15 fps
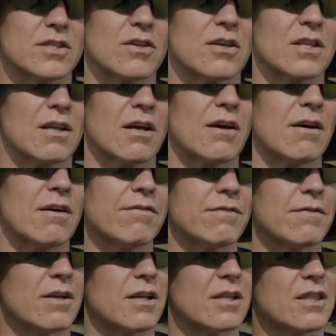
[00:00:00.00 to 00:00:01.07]
So
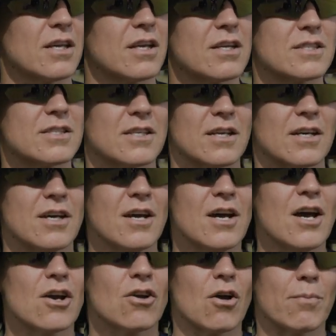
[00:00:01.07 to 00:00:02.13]
I think it's a
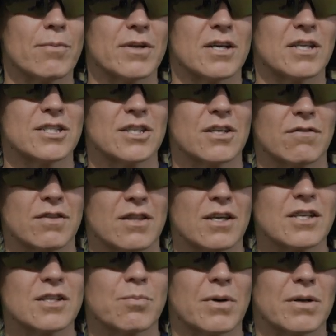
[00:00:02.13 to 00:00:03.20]
combination of
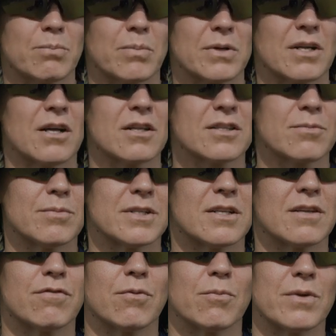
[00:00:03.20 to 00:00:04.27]
things, but
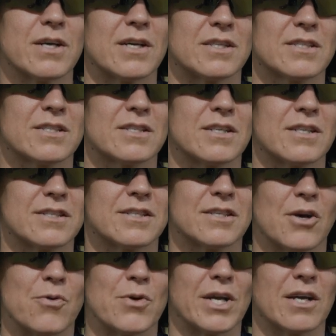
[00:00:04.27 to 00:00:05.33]
ultimately for me it's
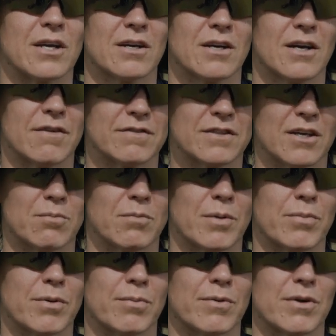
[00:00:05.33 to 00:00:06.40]
knowing I've done
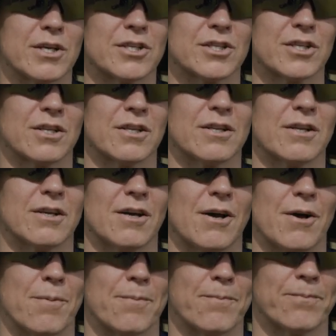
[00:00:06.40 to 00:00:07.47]
my preparation,
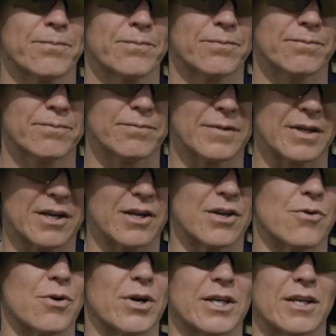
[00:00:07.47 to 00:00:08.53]
and I
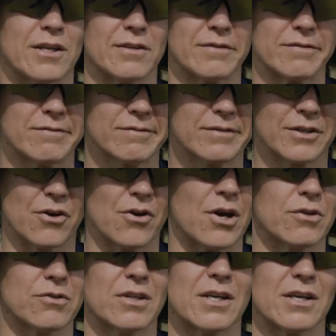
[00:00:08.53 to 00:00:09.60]
know I can go
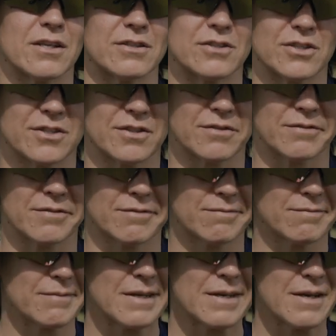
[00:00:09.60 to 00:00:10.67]
out there and just
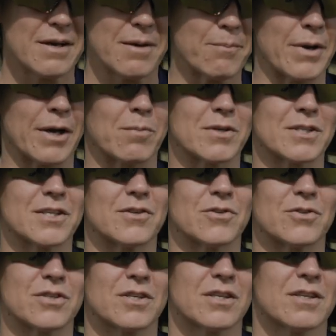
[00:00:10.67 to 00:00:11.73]
back my
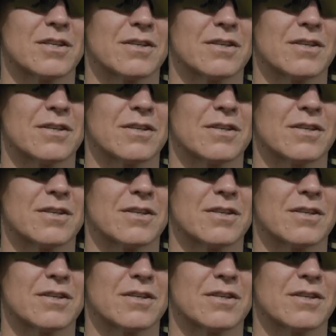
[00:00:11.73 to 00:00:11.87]
skills.